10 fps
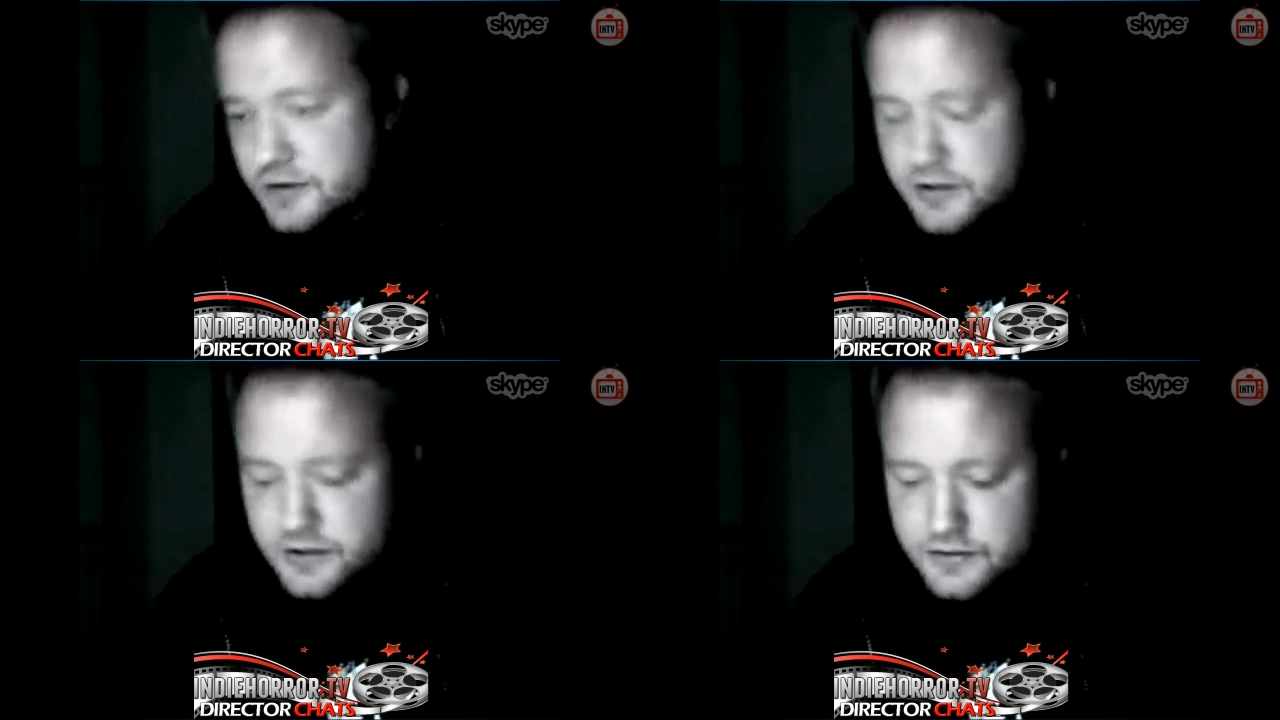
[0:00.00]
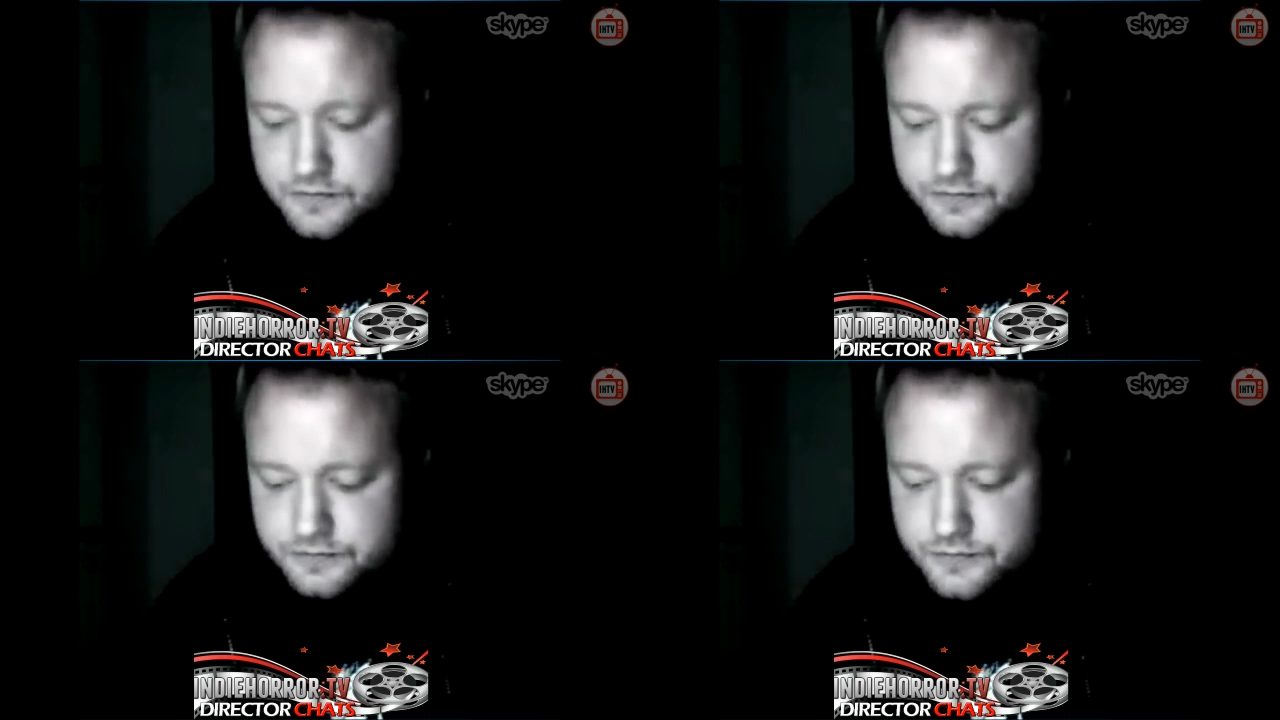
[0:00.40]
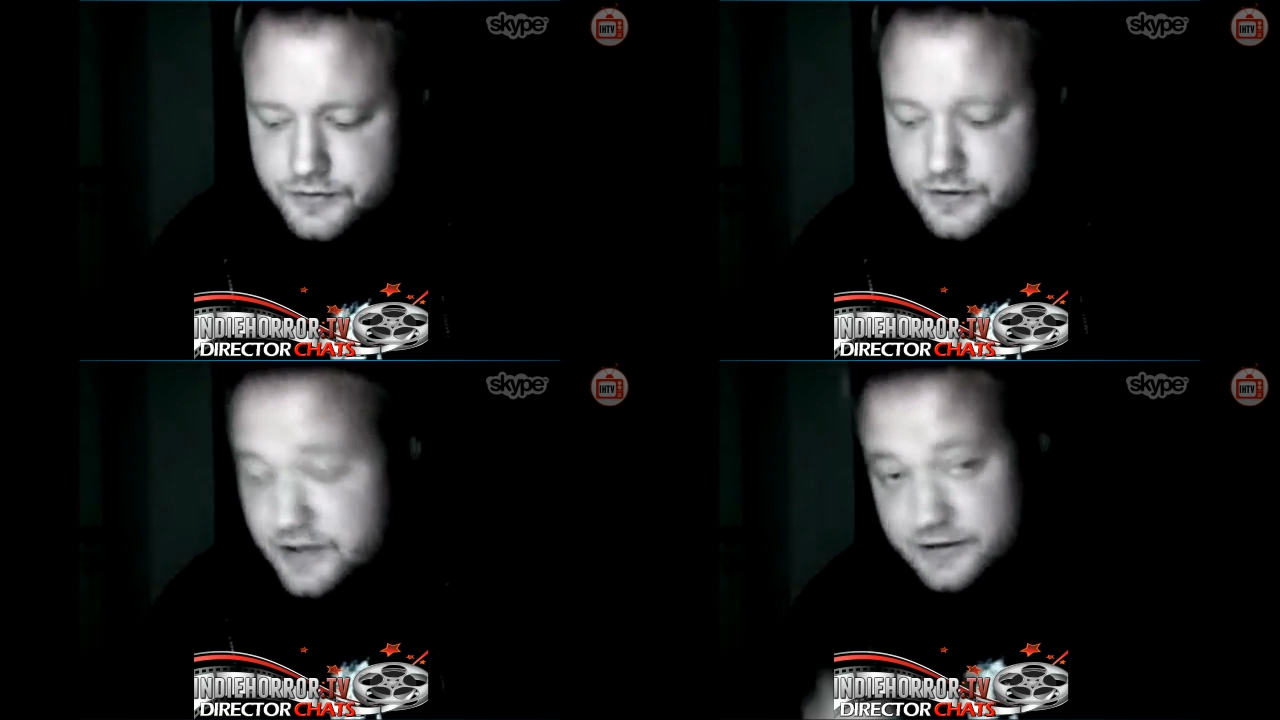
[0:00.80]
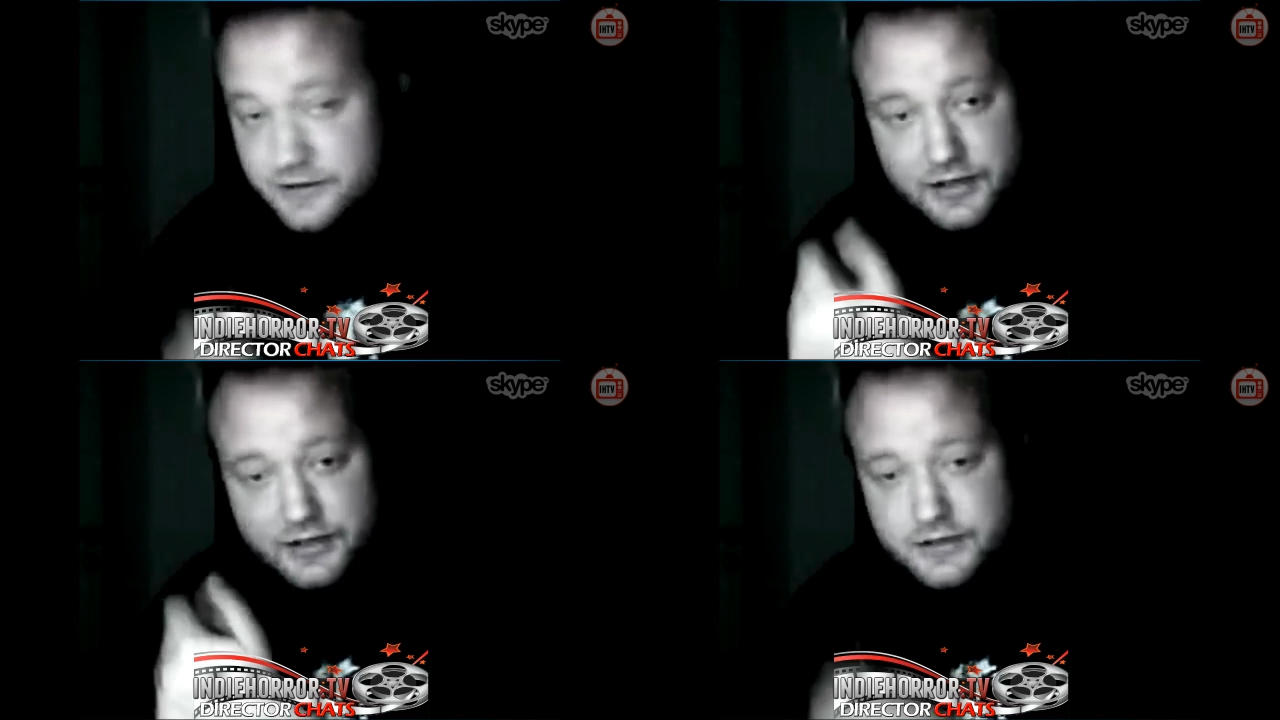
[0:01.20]
So
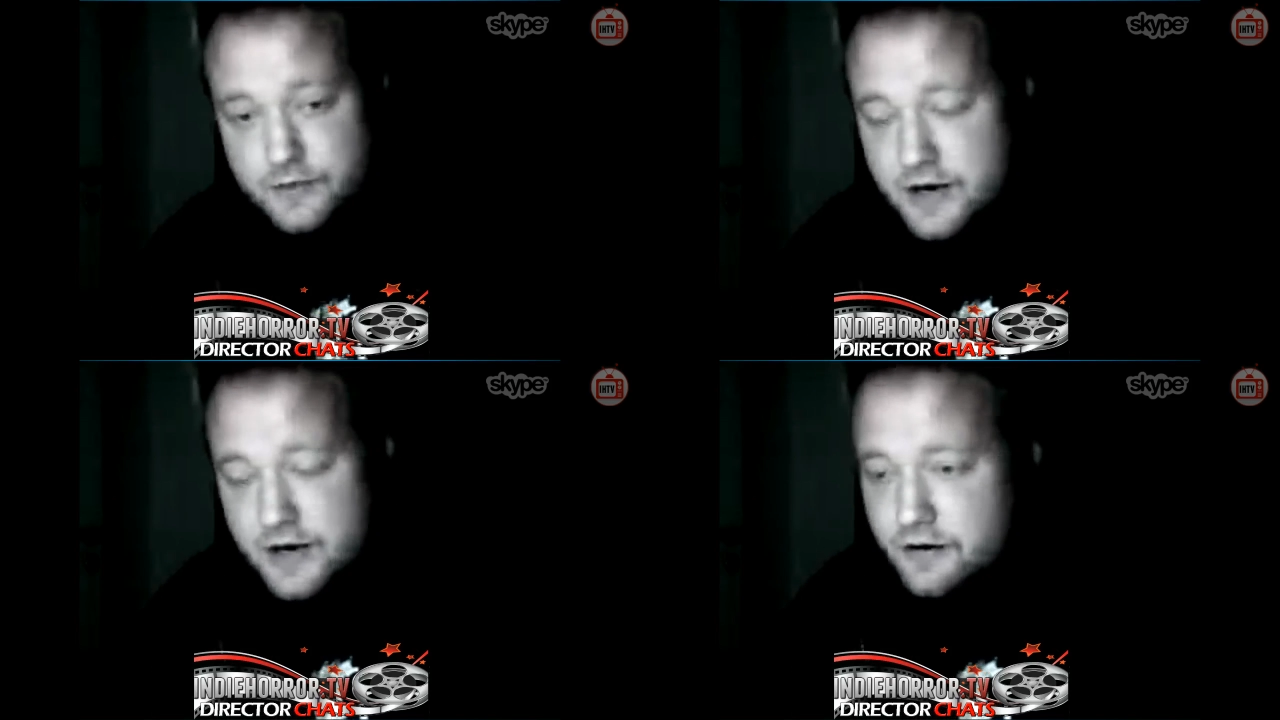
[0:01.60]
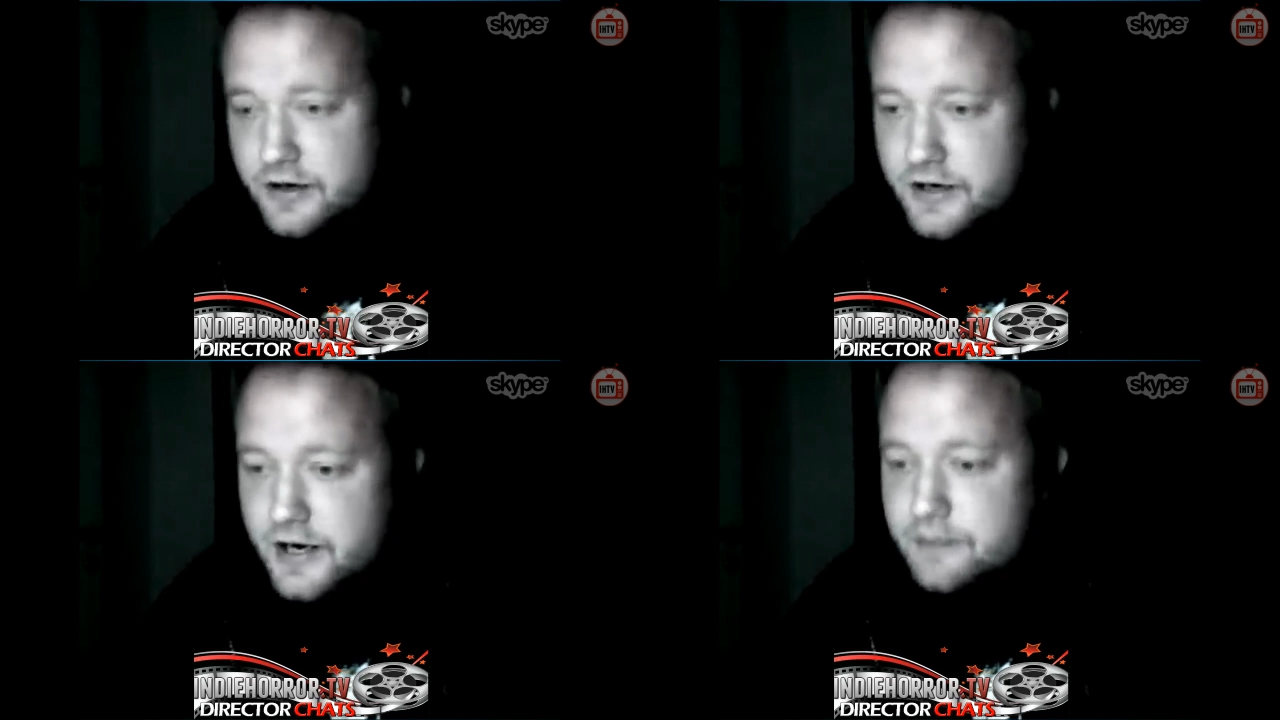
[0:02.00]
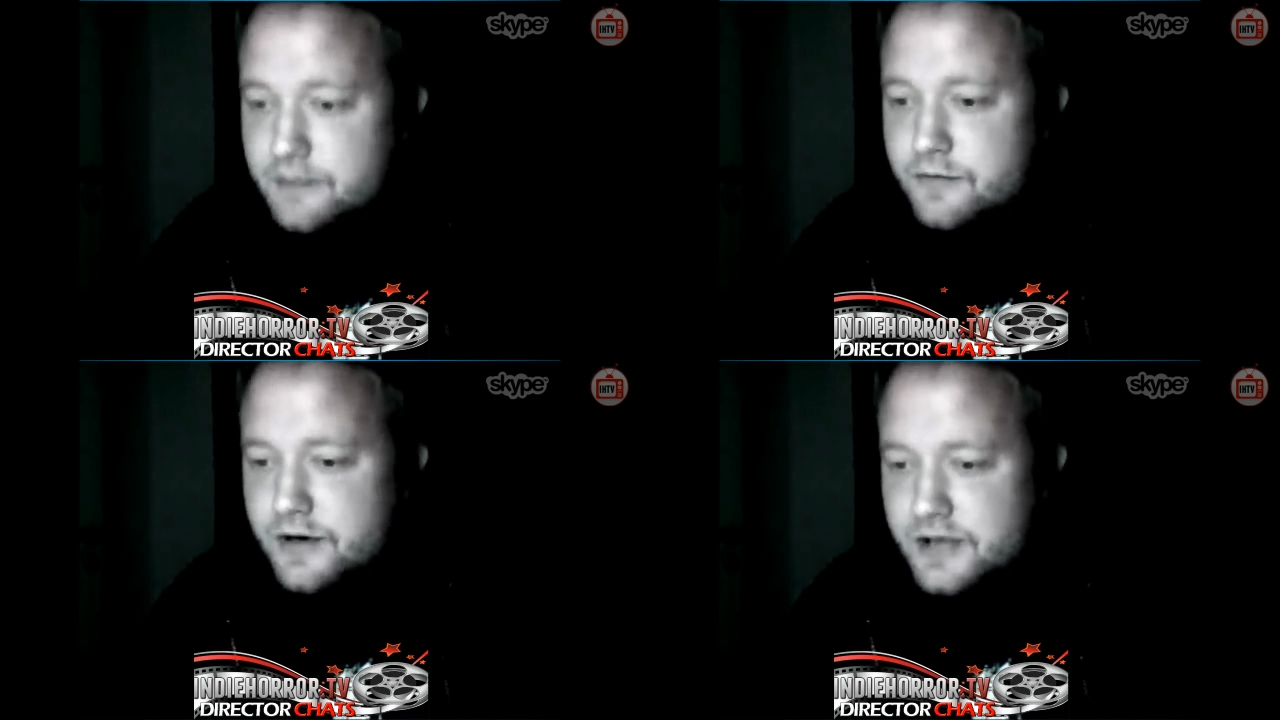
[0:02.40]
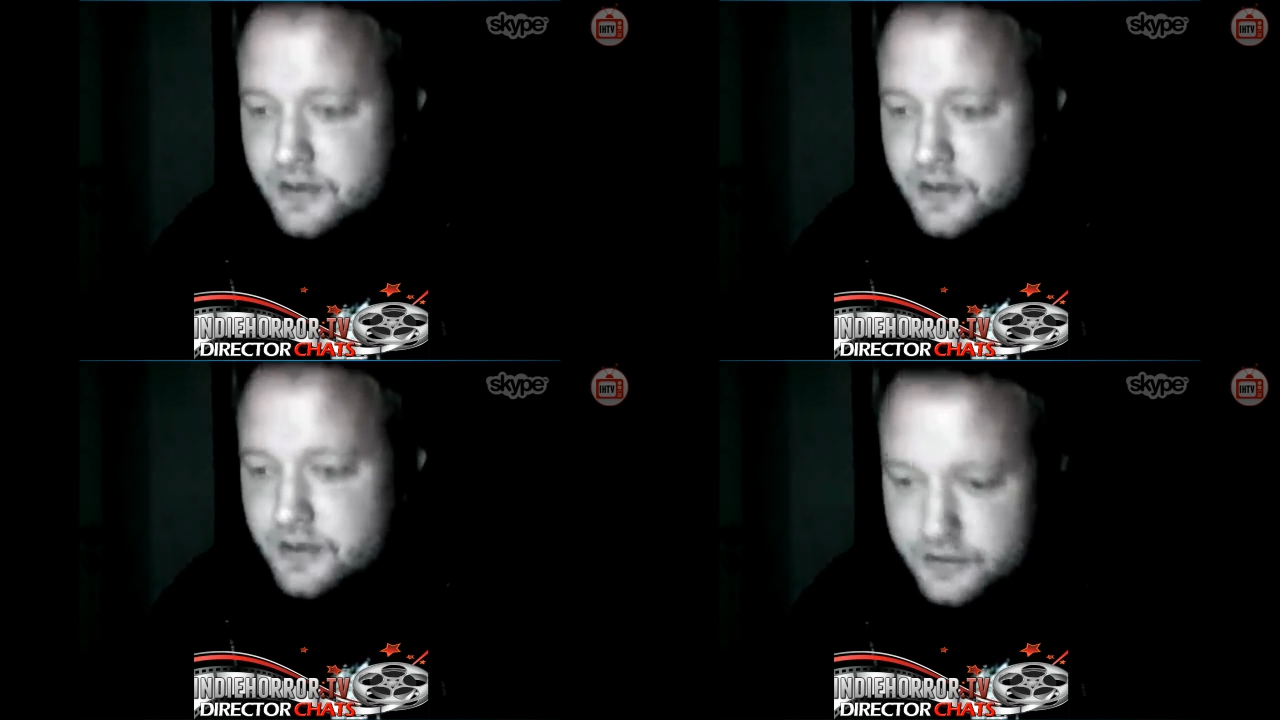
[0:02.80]
that's actually where I am right
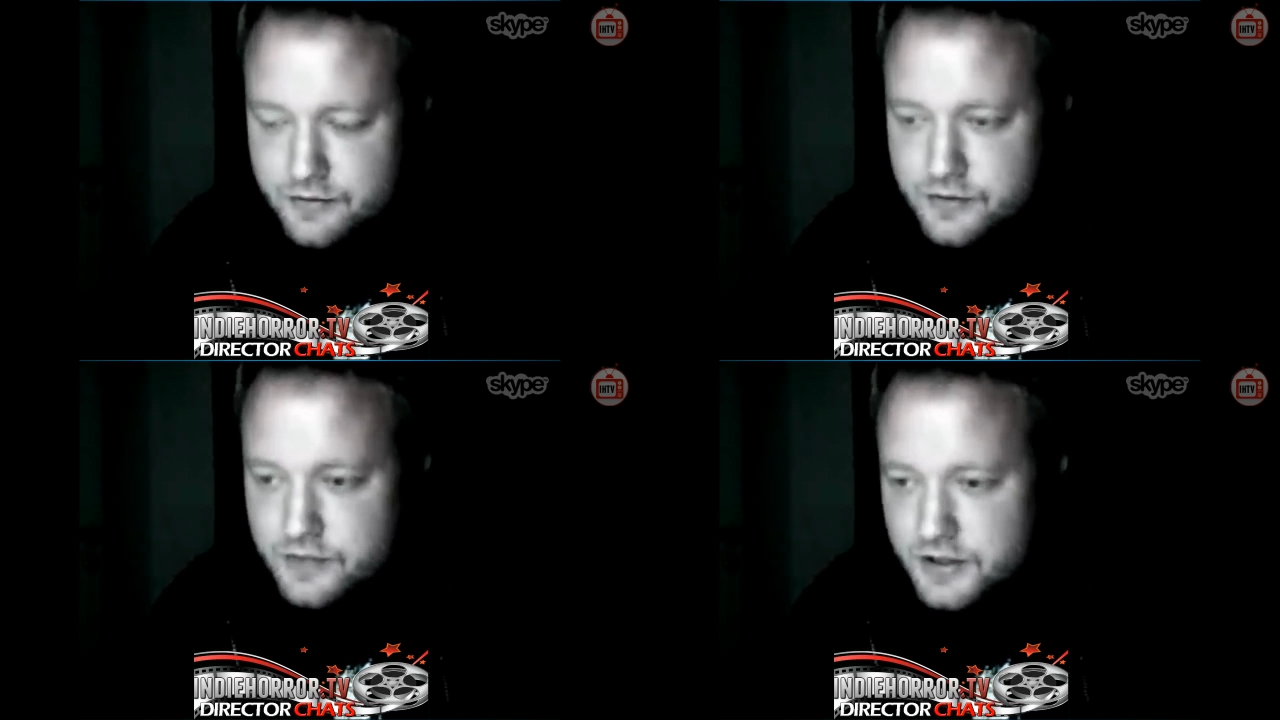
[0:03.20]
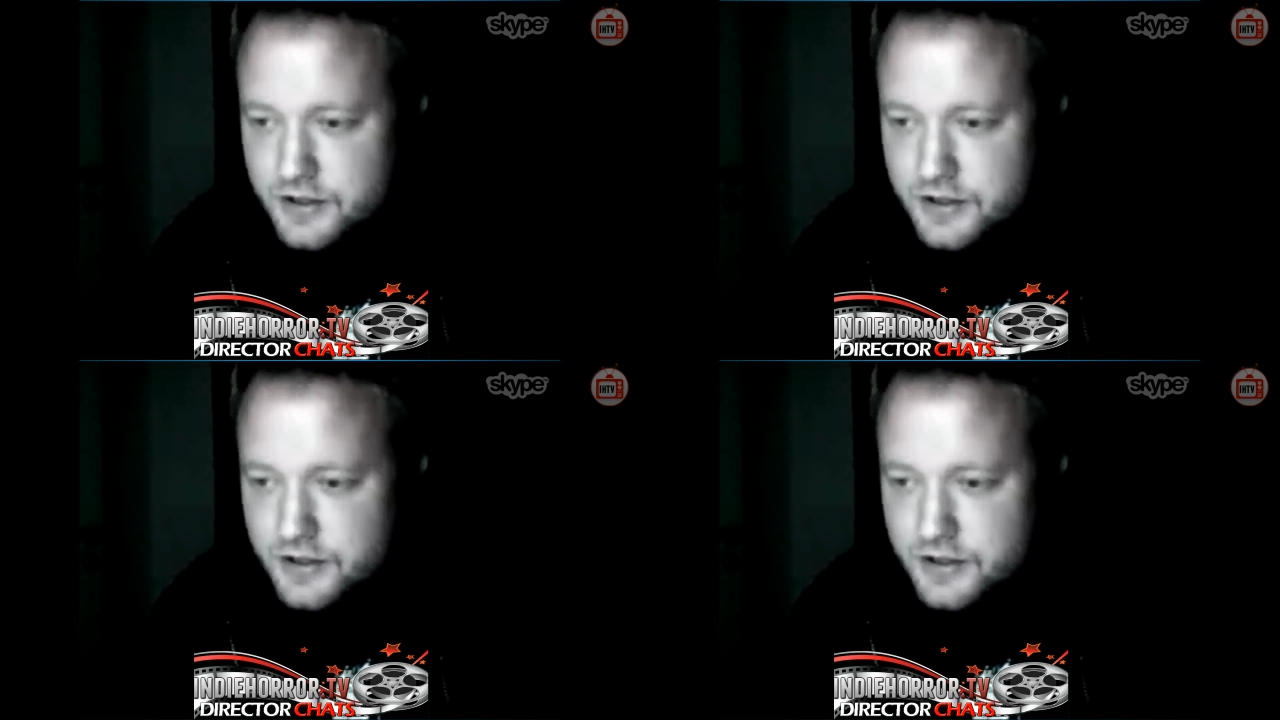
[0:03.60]
now in my room.